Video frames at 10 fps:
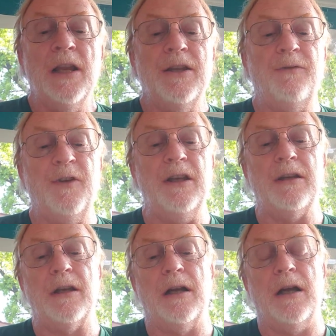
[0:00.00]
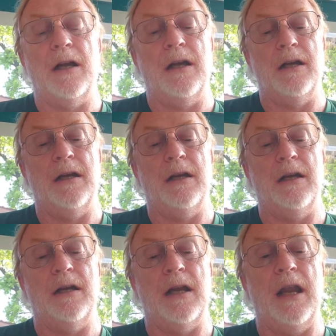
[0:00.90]
Defeat uh,
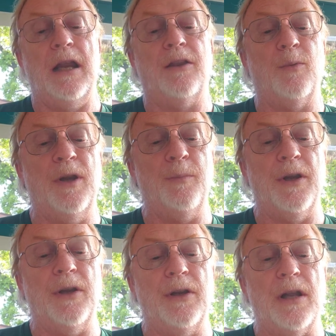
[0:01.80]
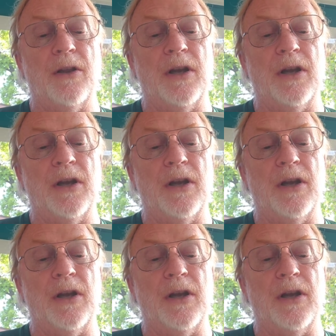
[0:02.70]
a $3 billion